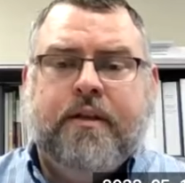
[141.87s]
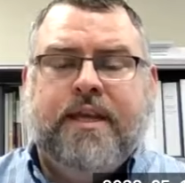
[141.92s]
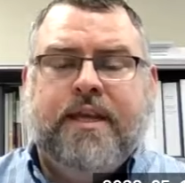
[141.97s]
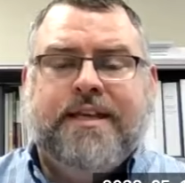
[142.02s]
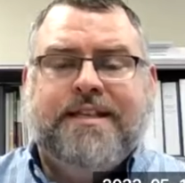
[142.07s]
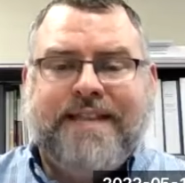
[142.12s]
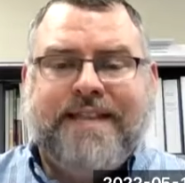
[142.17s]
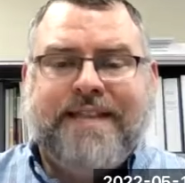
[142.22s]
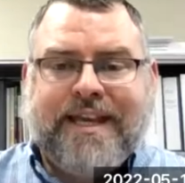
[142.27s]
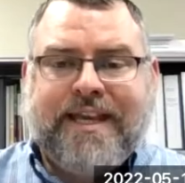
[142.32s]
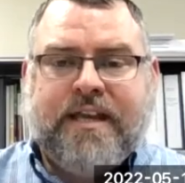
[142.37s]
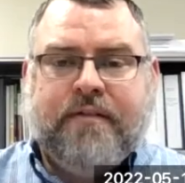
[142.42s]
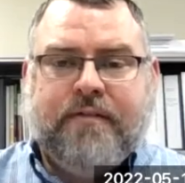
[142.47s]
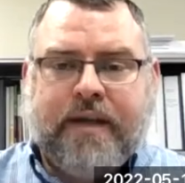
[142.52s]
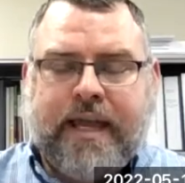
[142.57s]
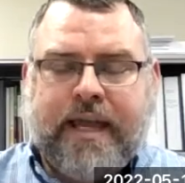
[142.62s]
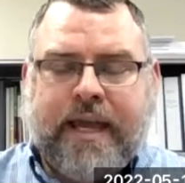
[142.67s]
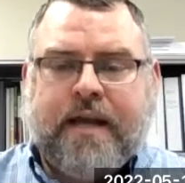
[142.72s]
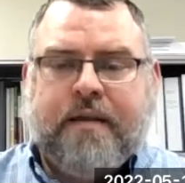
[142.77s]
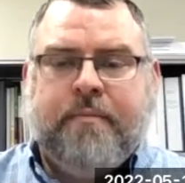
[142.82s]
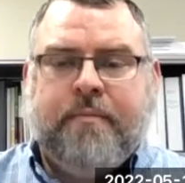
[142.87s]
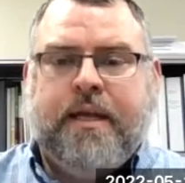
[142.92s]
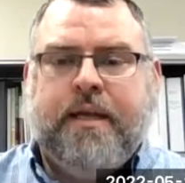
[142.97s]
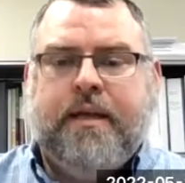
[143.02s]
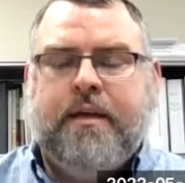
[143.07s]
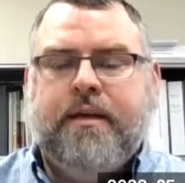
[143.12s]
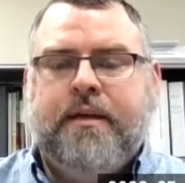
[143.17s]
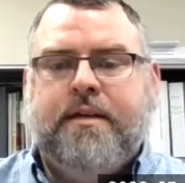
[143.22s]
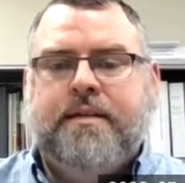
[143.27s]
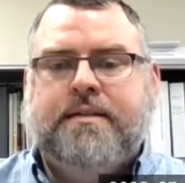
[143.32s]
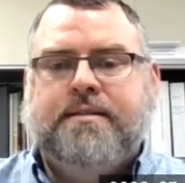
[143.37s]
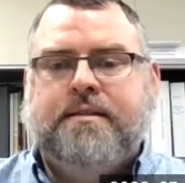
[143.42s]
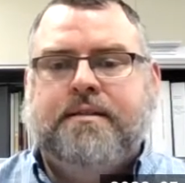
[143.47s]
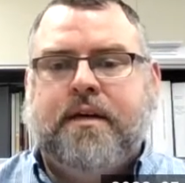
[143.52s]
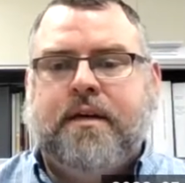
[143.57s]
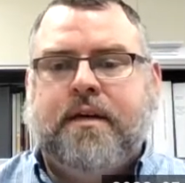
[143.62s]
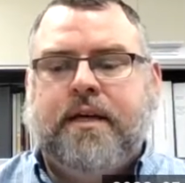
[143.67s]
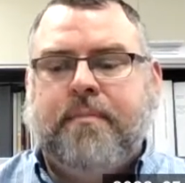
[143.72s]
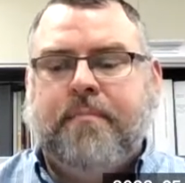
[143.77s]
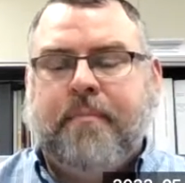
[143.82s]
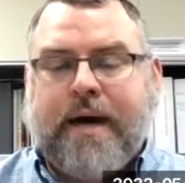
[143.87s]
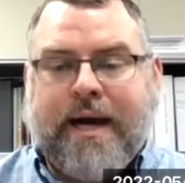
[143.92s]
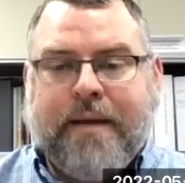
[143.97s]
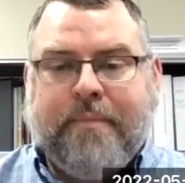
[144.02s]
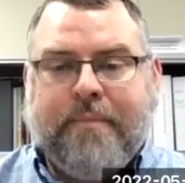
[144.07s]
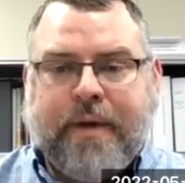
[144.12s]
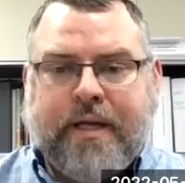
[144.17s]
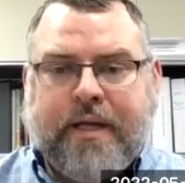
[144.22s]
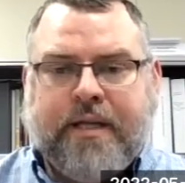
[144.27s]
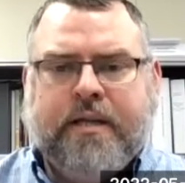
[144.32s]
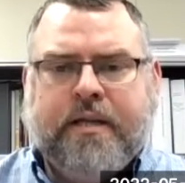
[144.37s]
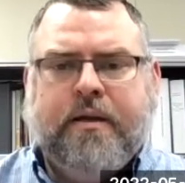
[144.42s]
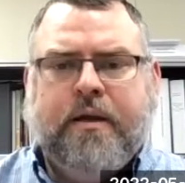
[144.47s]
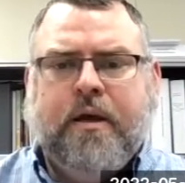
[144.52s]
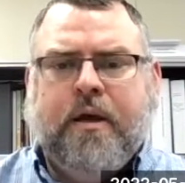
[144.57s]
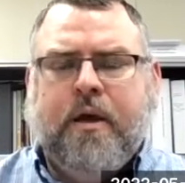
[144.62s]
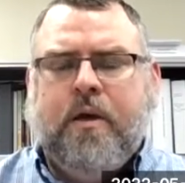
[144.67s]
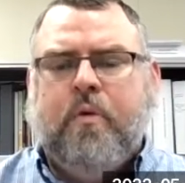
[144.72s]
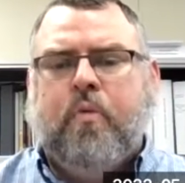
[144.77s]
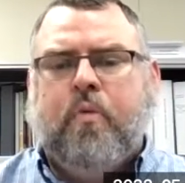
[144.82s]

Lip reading: The Executive Academy is, in my opinion,